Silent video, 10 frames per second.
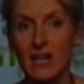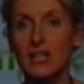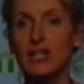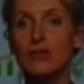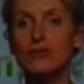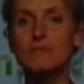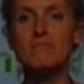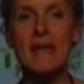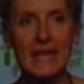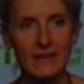A huge
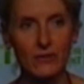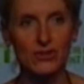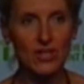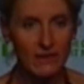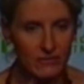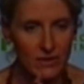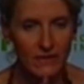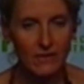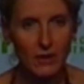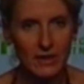maze. She lived in
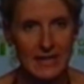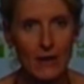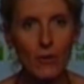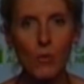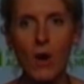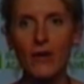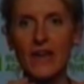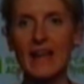this narrow walls.